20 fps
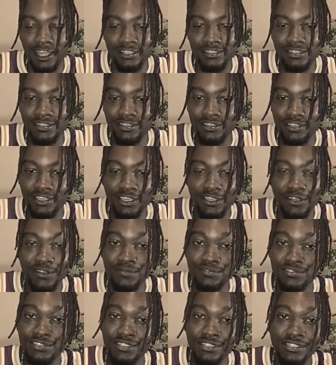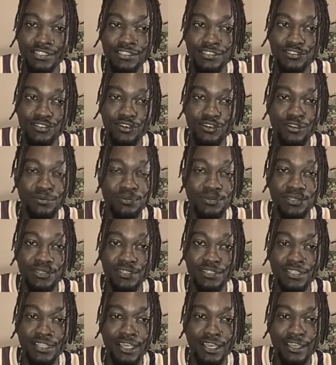I think N F Ts are going to
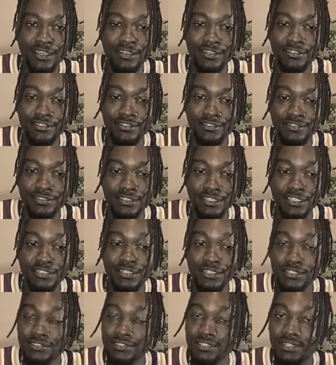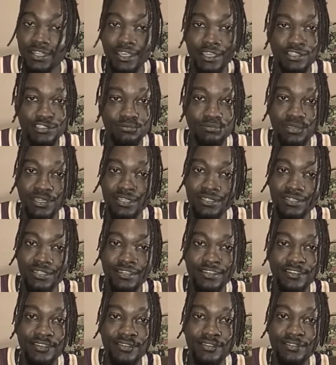be like, it, it's the next big
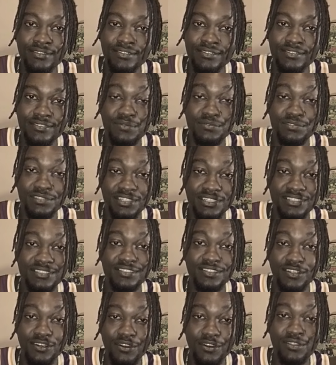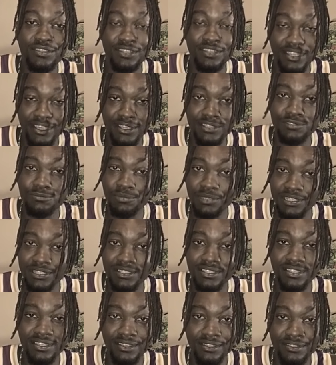thing. N F Ts are the next
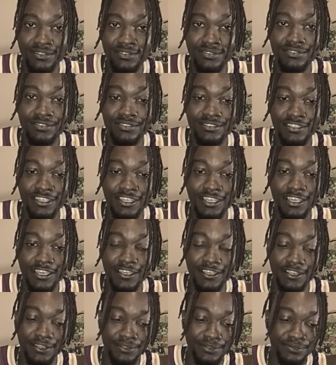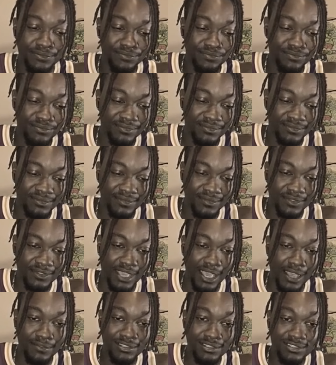big thing. And
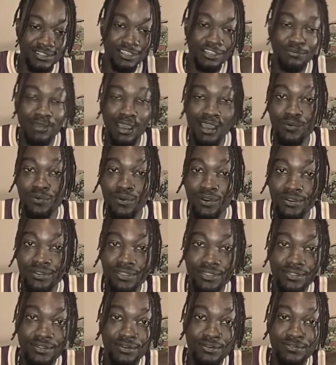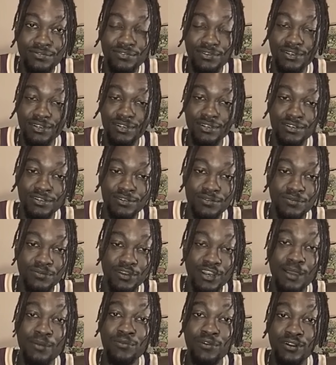I've seen my worth of uh,
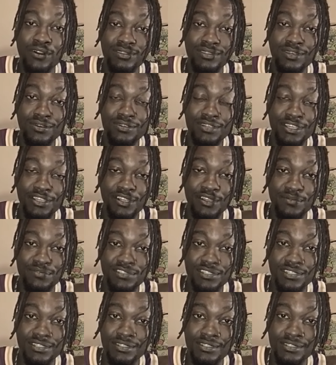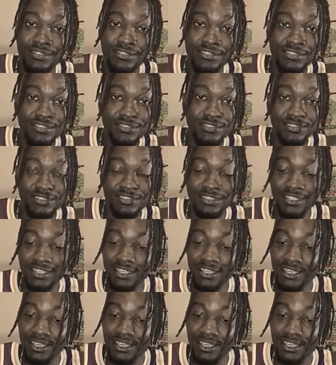what I'm worth on N F Ts is